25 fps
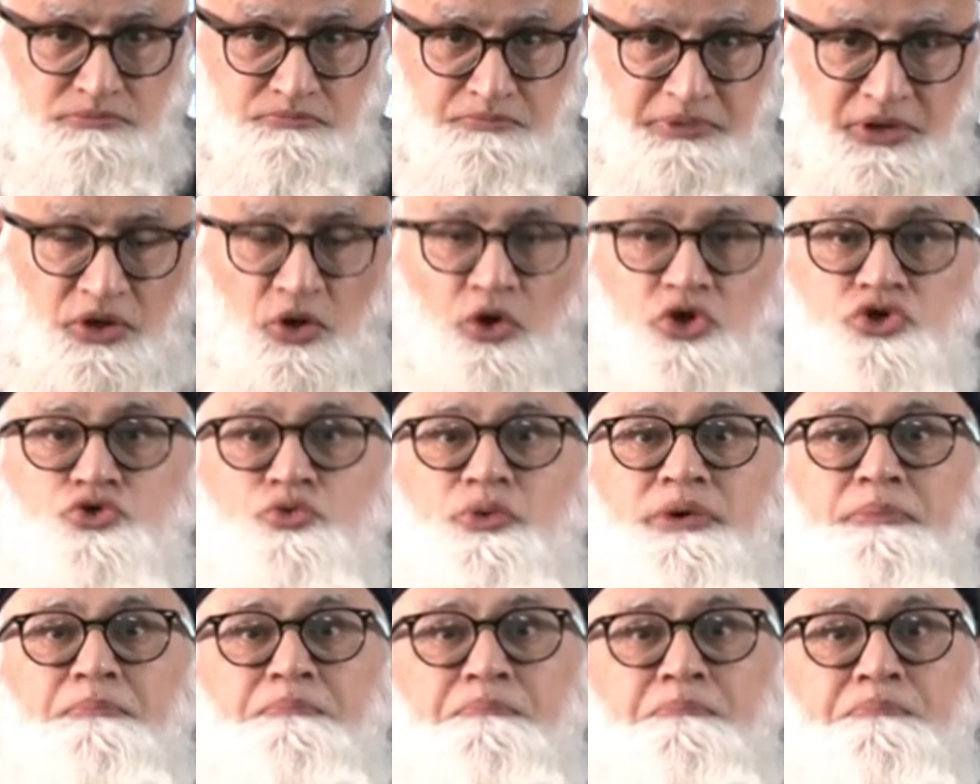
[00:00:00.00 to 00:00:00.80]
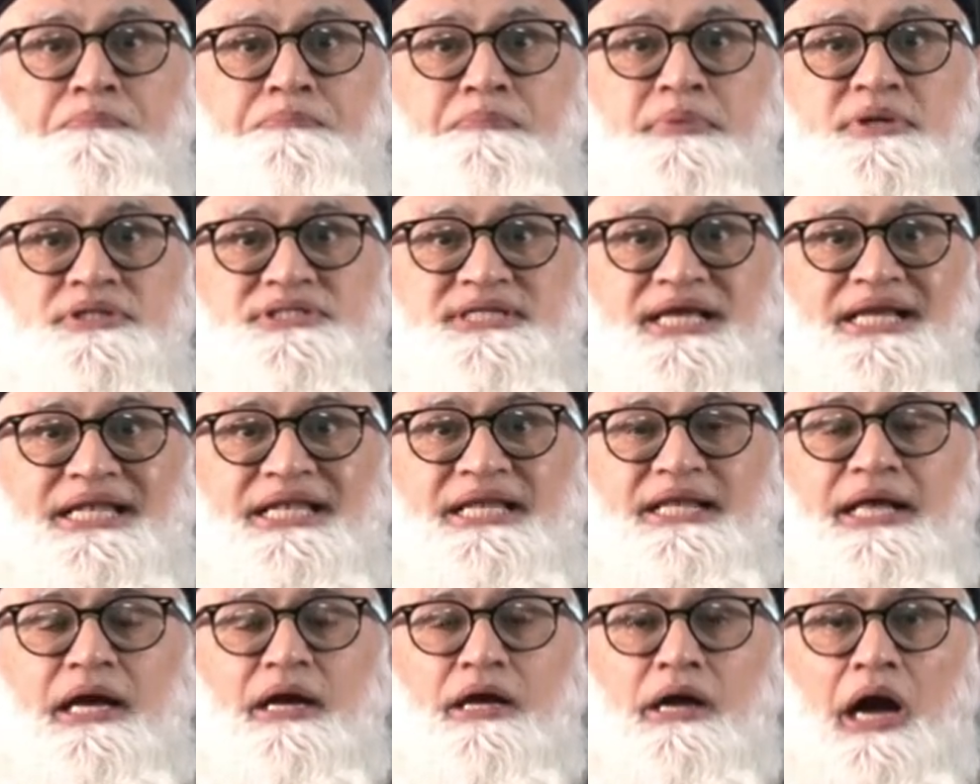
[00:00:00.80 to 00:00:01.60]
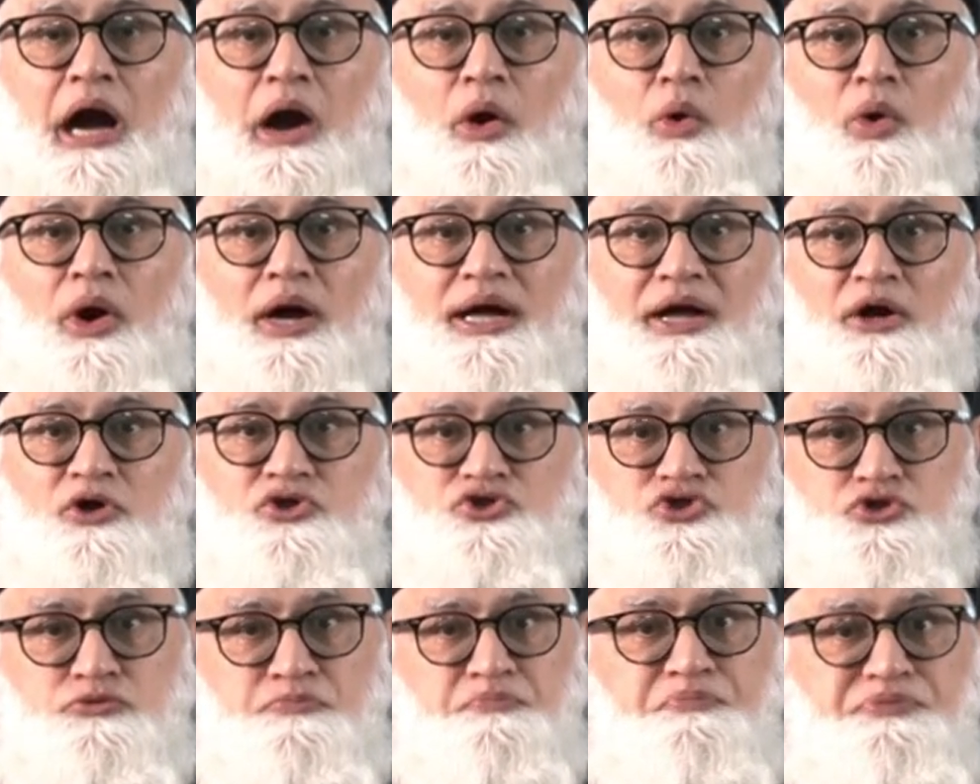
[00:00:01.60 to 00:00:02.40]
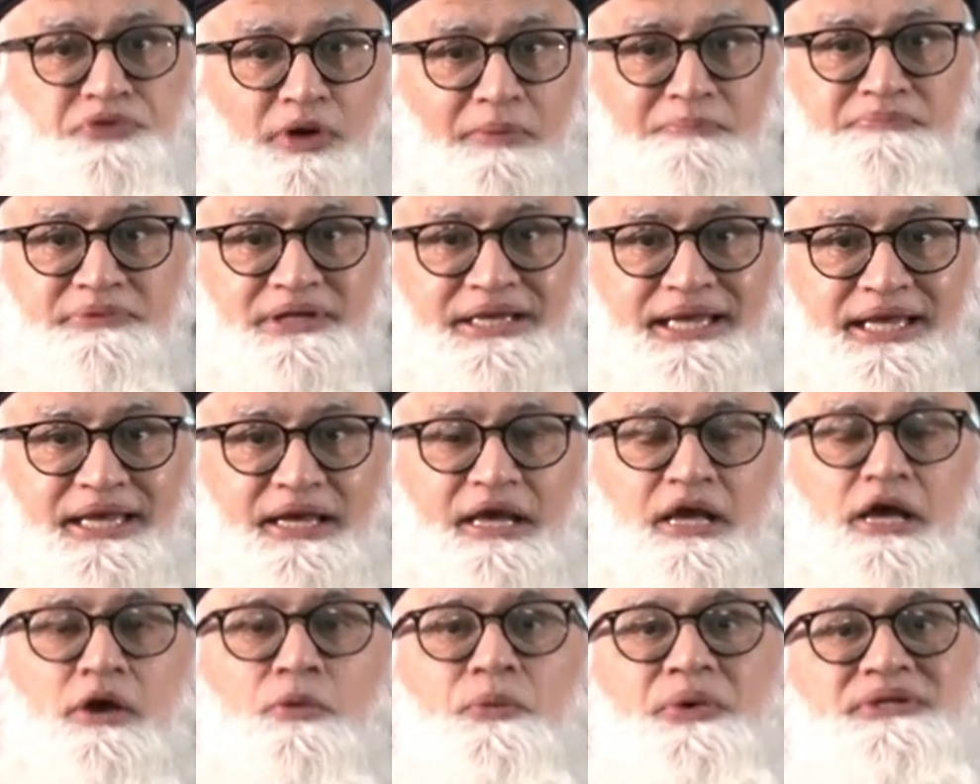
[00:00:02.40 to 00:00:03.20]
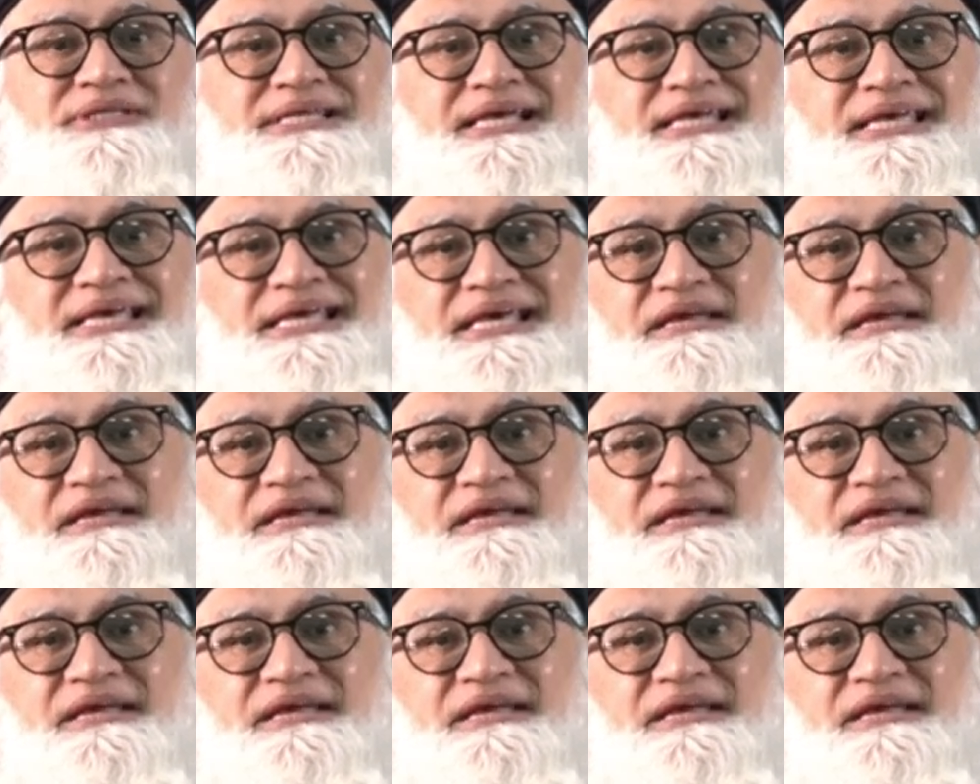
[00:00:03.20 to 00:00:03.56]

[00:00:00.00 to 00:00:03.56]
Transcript: because we settling our accounts promptly. We're taking